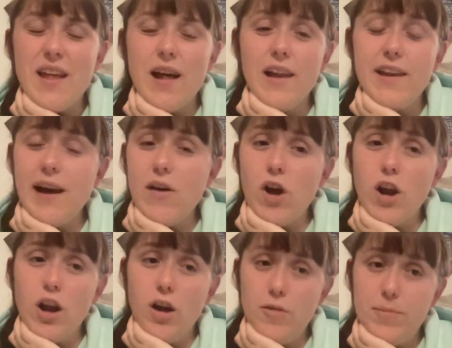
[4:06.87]
And now, a
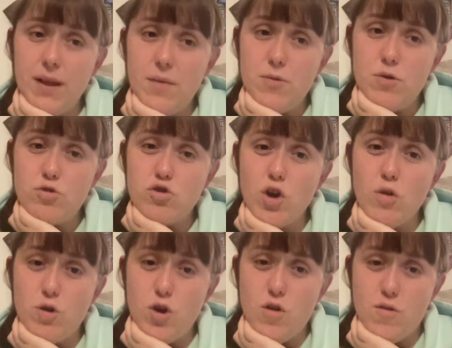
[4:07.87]
lot of people
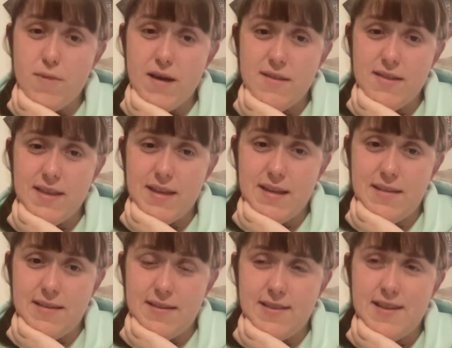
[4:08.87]
don't know about
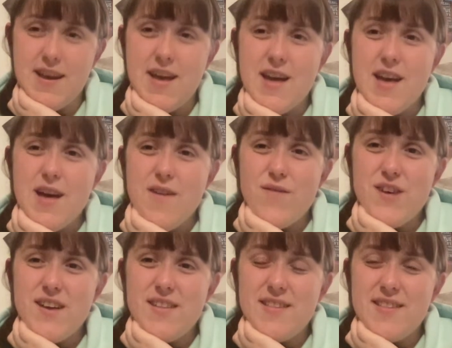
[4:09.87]
this,
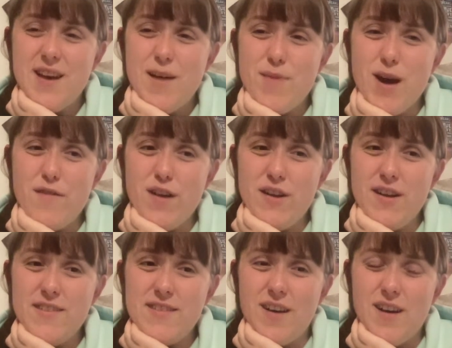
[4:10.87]
but um, I've
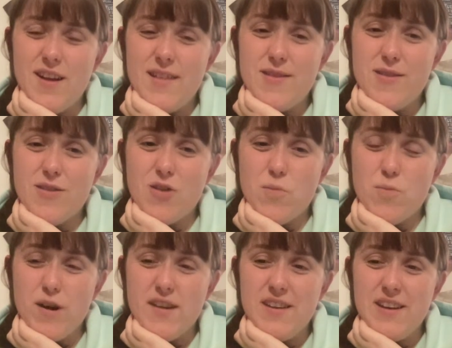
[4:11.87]
only started
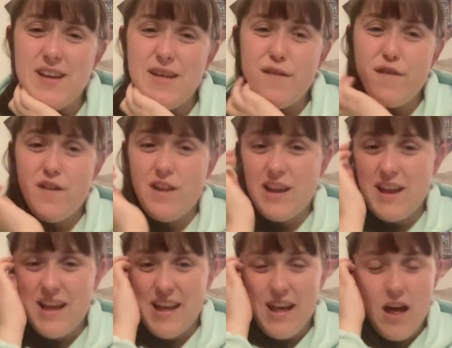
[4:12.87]
spreading it
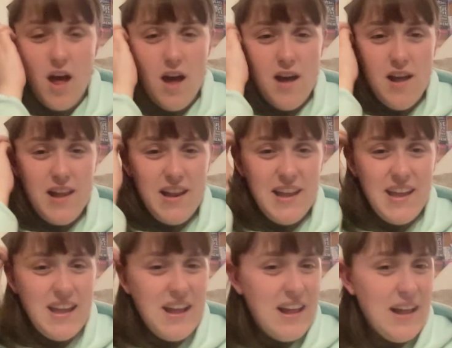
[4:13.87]
fully
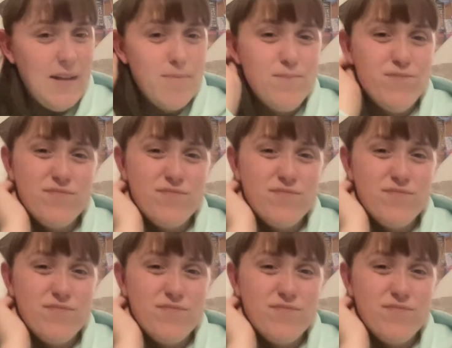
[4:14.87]
early